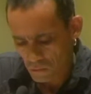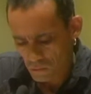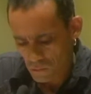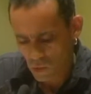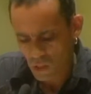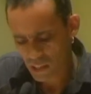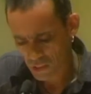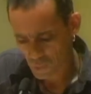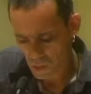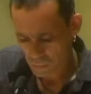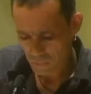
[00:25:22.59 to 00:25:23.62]
so how does
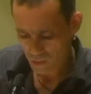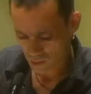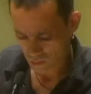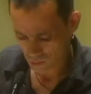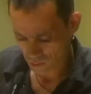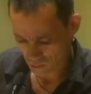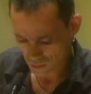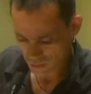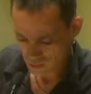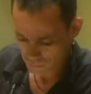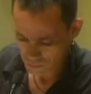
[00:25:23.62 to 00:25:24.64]
one
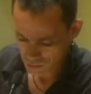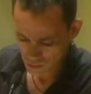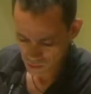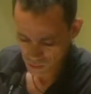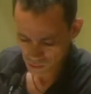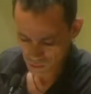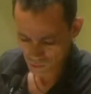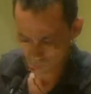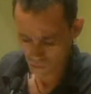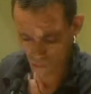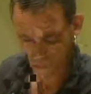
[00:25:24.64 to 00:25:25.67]
take up the decision?
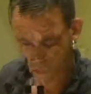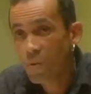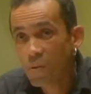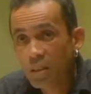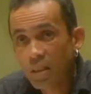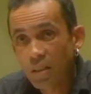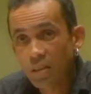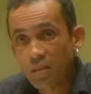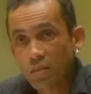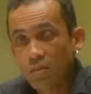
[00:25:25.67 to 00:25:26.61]
Perfectly organized